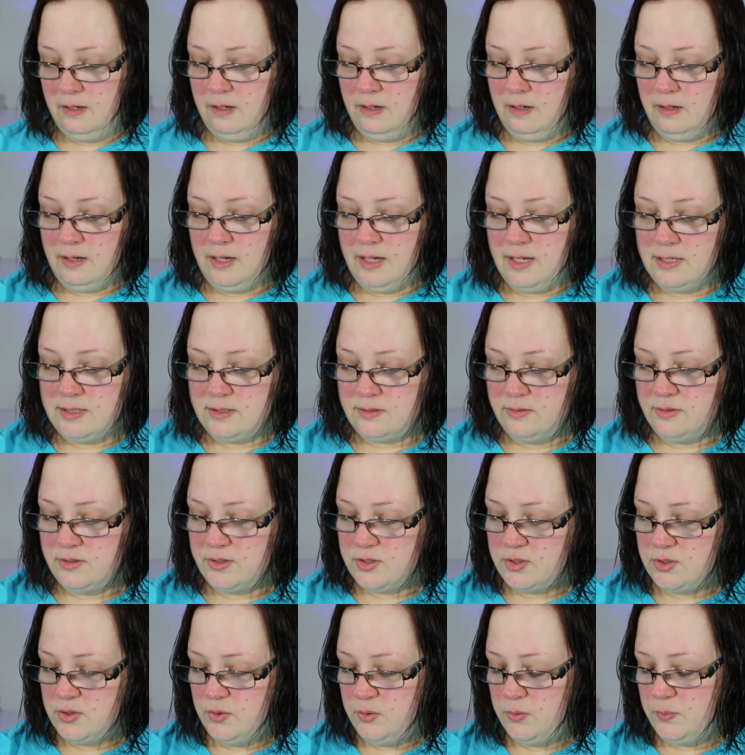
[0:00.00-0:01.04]
Okay, so
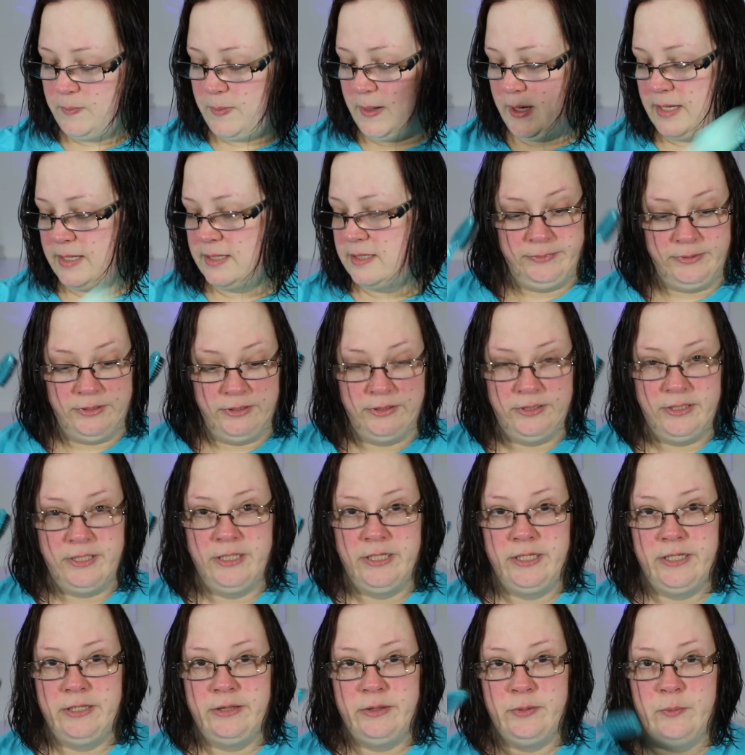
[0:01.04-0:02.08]
there's toothpaste. Dunking
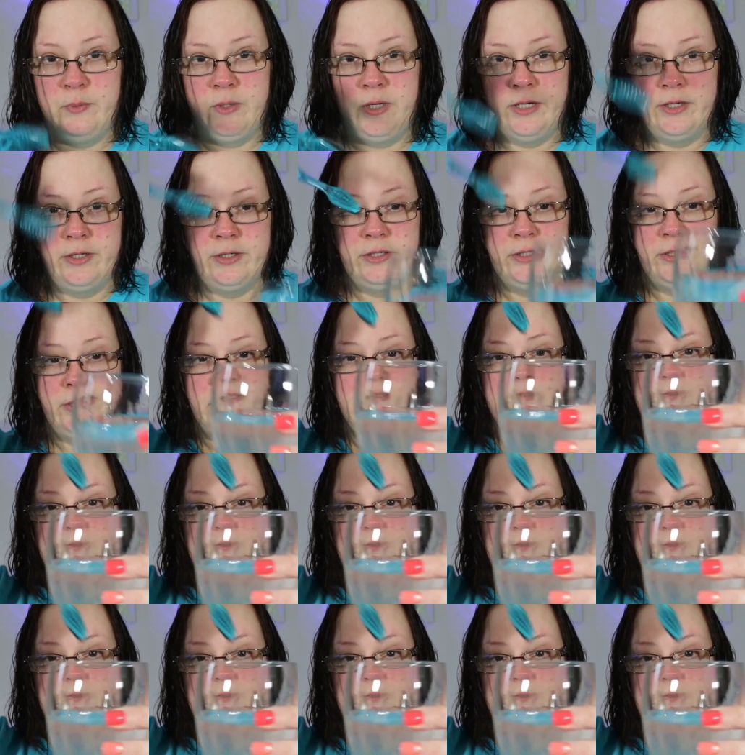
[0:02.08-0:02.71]
it in the water.